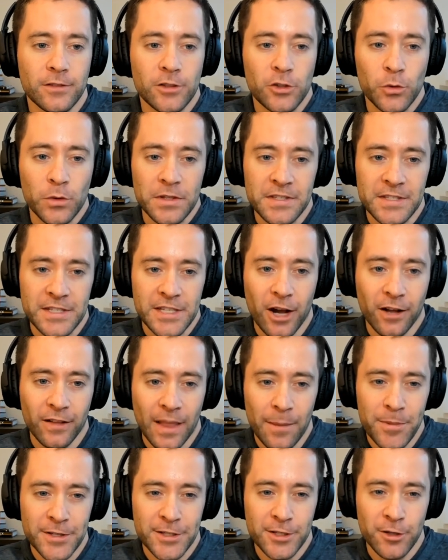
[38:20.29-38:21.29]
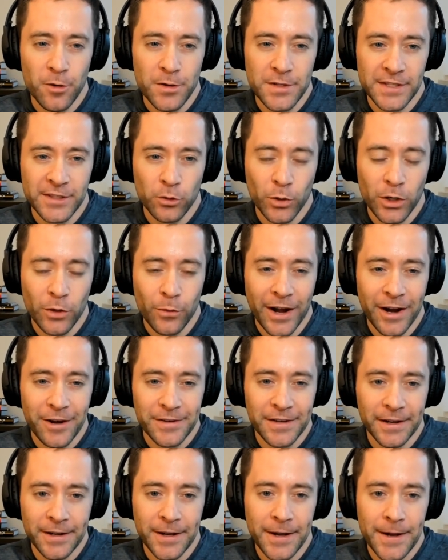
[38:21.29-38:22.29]
You can see all episodes at
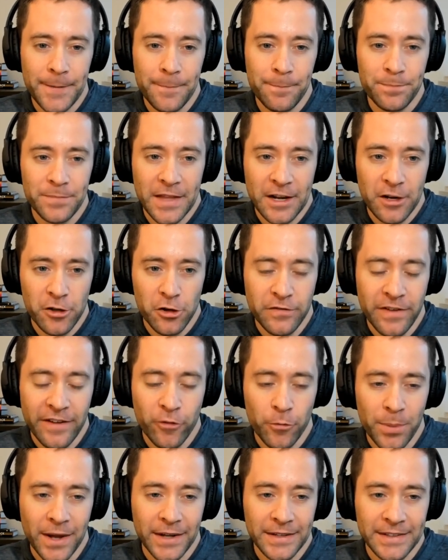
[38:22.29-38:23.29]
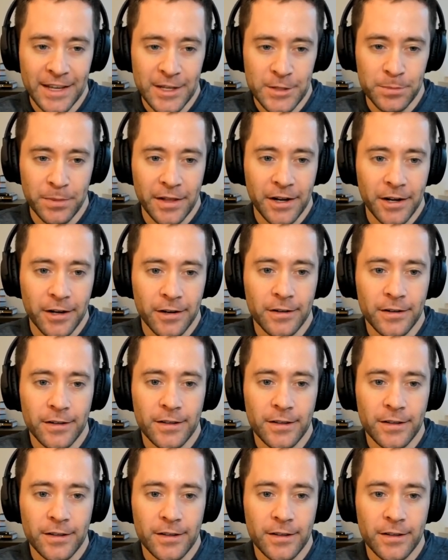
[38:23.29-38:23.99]
thewinwire.com and in your favorite podcast player.